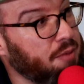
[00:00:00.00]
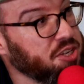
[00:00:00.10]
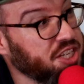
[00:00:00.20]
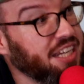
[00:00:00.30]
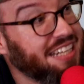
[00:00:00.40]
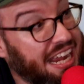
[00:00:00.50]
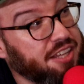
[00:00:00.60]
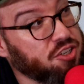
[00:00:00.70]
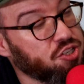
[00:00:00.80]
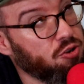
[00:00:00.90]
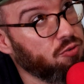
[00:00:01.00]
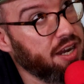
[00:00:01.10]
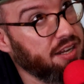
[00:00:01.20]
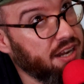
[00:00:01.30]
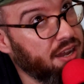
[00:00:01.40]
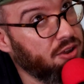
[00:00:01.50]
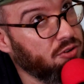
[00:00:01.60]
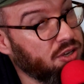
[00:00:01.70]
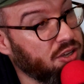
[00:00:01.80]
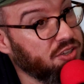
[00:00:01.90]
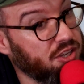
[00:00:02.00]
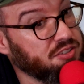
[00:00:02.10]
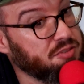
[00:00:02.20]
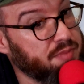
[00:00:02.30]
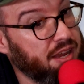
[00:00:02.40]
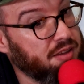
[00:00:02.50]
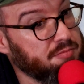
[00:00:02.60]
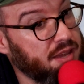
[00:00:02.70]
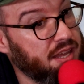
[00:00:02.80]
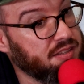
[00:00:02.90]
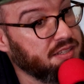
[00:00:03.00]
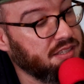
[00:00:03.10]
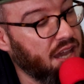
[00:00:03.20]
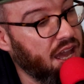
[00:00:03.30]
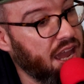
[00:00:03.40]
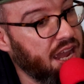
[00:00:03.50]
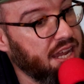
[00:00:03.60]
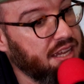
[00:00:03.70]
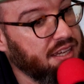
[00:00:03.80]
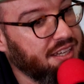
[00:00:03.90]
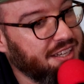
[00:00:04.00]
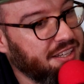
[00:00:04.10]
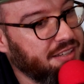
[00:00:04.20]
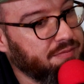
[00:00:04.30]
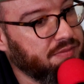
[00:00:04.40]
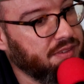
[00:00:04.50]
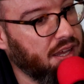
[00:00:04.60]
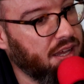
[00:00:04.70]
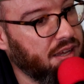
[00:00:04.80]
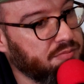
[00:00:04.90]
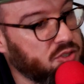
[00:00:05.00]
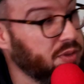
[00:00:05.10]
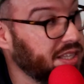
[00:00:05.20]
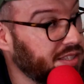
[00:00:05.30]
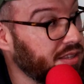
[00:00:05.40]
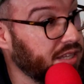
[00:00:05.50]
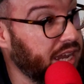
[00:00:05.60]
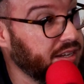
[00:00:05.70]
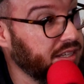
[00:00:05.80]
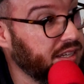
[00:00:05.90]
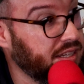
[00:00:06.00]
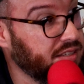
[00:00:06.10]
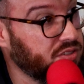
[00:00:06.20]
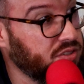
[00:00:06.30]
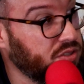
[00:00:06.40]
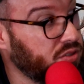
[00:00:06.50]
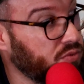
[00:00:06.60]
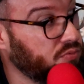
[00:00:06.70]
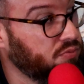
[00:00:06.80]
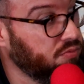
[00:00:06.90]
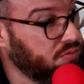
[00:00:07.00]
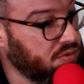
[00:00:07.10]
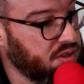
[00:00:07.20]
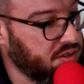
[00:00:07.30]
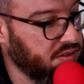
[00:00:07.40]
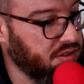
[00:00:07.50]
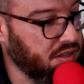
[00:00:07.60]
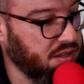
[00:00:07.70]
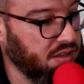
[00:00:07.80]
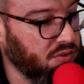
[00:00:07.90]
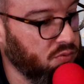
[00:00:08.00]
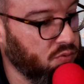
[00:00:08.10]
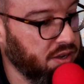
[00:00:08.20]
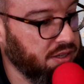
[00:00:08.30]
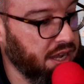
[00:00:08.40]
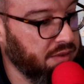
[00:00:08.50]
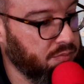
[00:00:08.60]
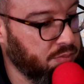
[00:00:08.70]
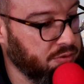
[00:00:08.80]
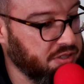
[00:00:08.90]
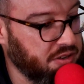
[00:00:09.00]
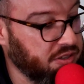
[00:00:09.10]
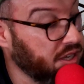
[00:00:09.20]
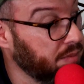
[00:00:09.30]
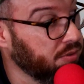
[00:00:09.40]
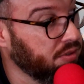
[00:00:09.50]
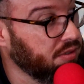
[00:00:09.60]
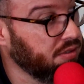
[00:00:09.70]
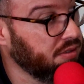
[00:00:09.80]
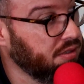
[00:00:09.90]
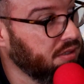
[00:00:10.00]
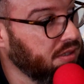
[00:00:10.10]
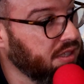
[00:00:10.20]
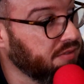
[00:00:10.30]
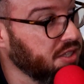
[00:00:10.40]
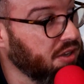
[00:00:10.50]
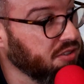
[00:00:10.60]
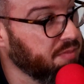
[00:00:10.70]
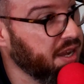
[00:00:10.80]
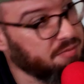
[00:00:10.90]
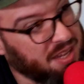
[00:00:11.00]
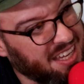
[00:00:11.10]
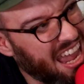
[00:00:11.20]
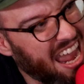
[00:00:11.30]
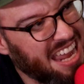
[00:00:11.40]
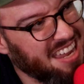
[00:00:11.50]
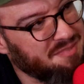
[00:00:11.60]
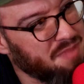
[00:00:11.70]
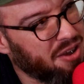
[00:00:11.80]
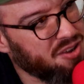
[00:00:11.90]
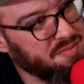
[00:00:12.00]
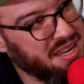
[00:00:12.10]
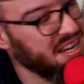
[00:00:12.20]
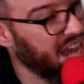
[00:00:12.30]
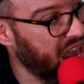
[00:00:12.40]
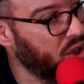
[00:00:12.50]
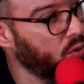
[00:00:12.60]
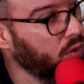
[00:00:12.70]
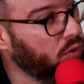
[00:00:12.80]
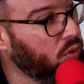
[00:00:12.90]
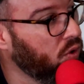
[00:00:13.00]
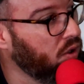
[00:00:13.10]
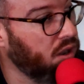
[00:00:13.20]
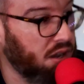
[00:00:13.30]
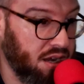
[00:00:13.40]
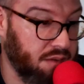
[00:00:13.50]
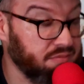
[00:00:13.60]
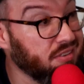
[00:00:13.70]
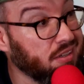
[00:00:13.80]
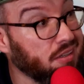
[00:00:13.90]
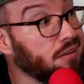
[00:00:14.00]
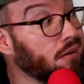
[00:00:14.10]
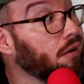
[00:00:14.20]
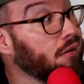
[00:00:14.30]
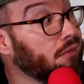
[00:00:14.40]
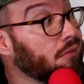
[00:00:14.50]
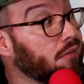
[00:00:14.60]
I'm watching a dating show right now called The Ultimatum, and this guy. So basically, the idea is the one person in the couple gives the ultimatum like, "Hey, marry me now, or I'm fucking gone."